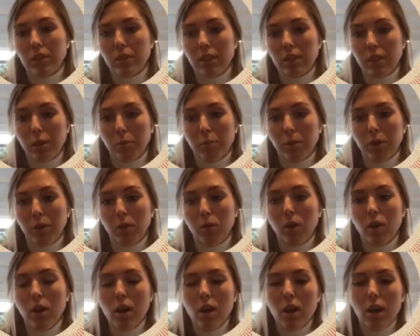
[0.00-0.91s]
email.
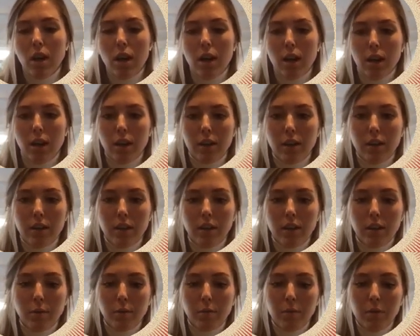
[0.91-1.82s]
And
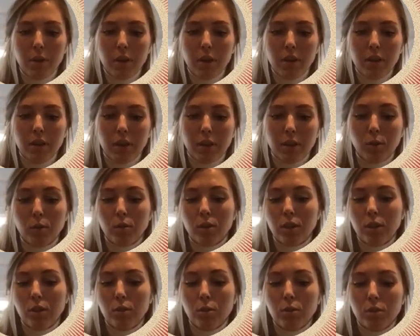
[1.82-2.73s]
yeah, you can
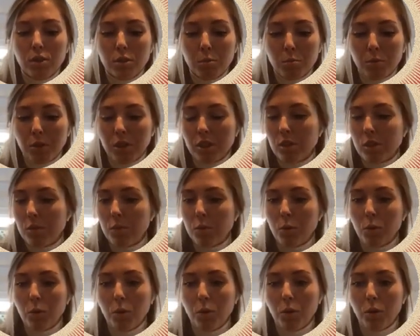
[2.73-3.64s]
use the
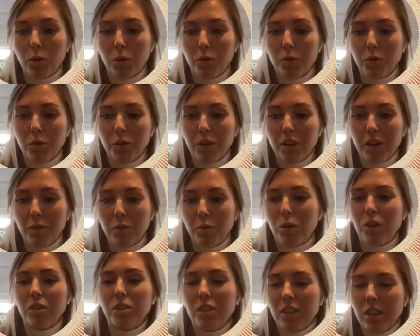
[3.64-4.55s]
principle
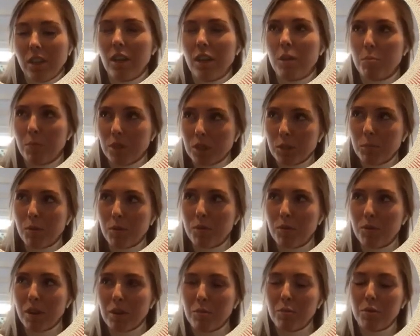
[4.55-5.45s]
of the principle
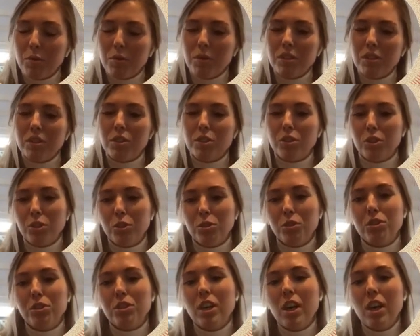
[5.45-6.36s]
of influence is
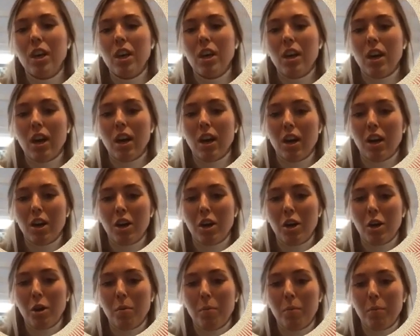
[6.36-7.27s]
used
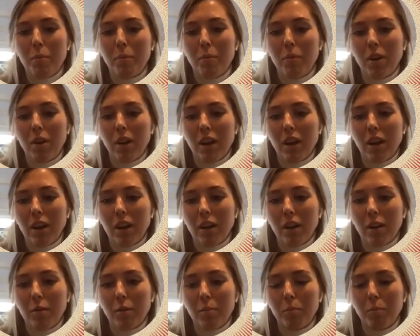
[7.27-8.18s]

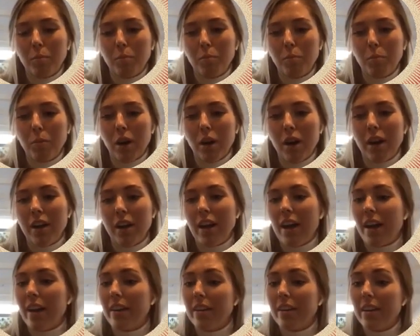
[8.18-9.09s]
by
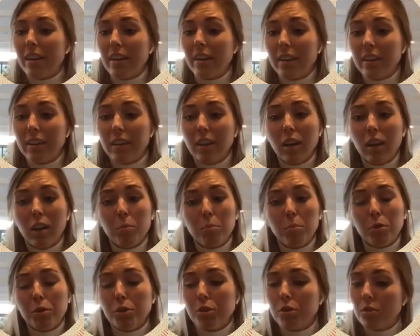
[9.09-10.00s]
adding
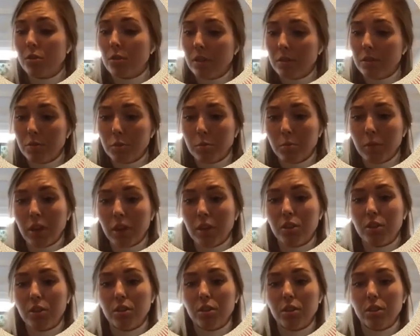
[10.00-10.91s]
personal
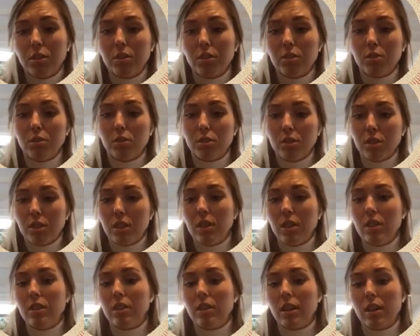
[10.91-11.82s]
information to
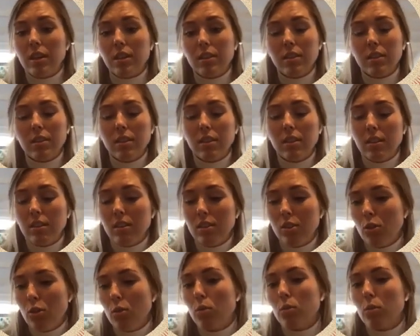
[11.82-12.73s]
see that
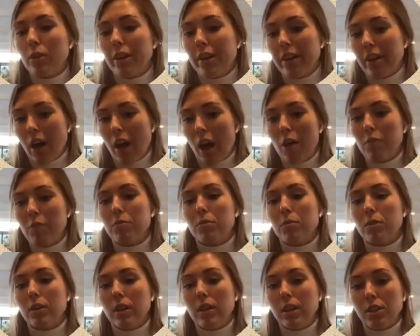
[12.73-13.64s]
you already have a
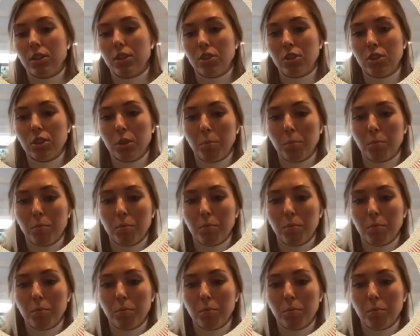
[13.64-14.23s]
relationship